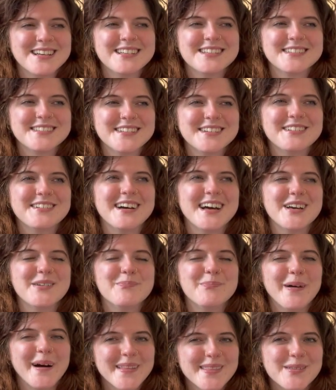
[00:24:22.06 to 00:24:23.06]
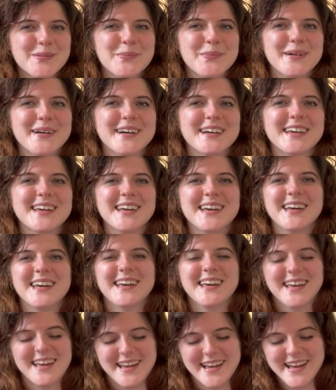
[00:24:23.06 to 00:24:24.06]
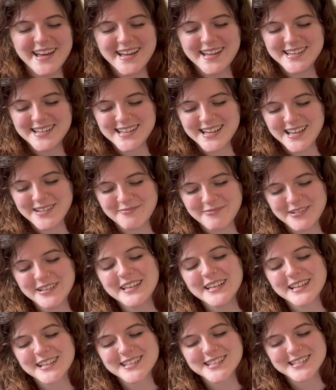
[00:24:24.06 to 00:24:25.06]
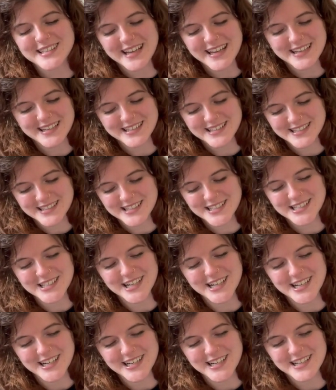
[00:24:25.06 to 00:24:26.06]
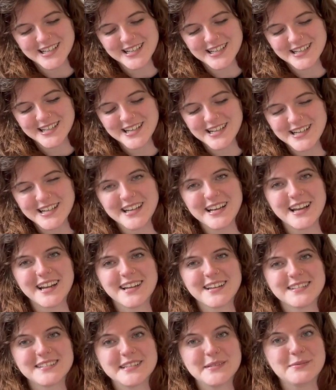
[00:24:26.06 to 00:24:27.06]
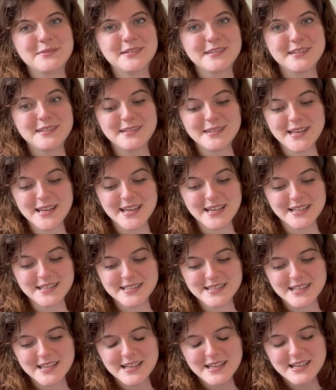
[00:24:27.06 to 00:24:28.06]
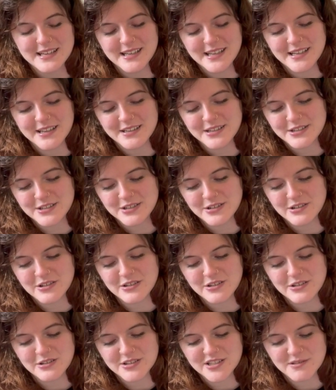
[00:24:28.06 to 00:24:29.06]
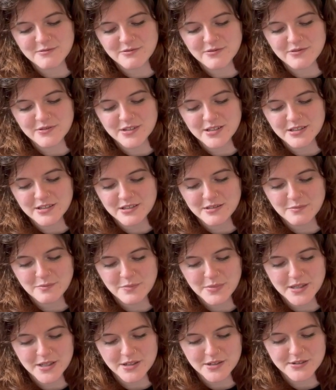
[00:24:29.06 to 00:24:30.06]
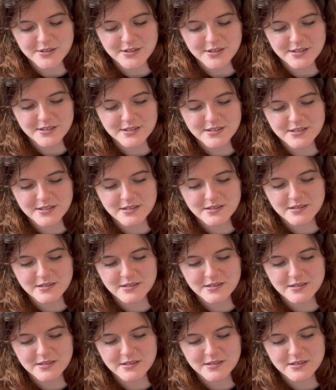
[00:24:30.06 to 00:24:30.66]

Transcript: So I bought the book, and I'm really excited to start knitting some of the things. I'll show you some of the pictures.